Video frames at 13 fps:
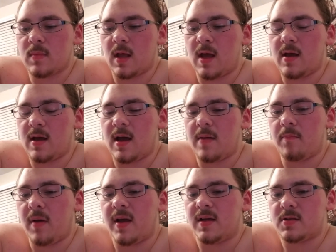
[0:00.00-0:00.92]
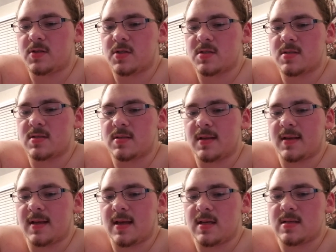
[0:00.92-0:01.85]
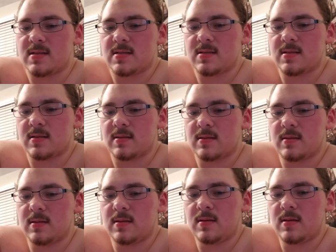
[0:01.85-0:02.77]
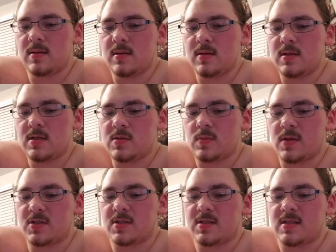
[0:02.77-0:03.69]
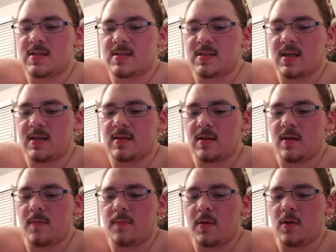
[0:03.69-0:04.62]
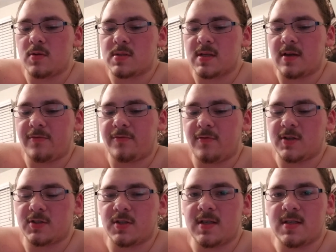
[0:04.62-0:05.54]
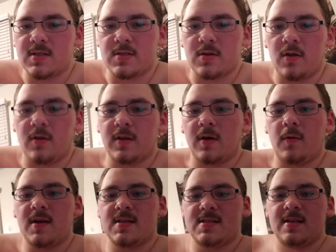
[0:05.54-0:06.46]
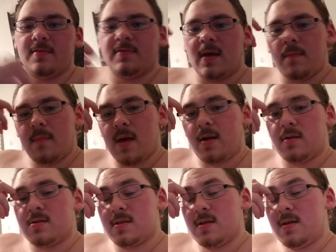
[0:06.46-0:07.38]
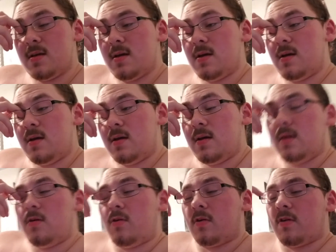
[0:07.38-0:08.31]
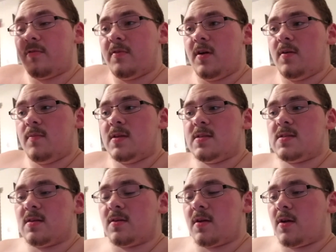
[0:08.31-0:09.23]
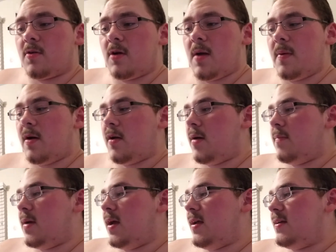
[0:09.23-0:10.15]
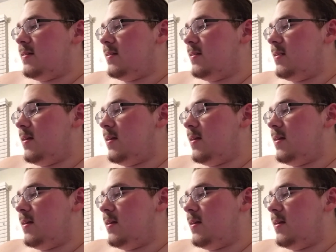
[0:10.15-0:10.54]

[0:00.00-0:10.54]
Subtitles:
I might, just in case. Especially since like the computer is like freshly installed. I want to see if that matters, or if it's still gonna crap out on me.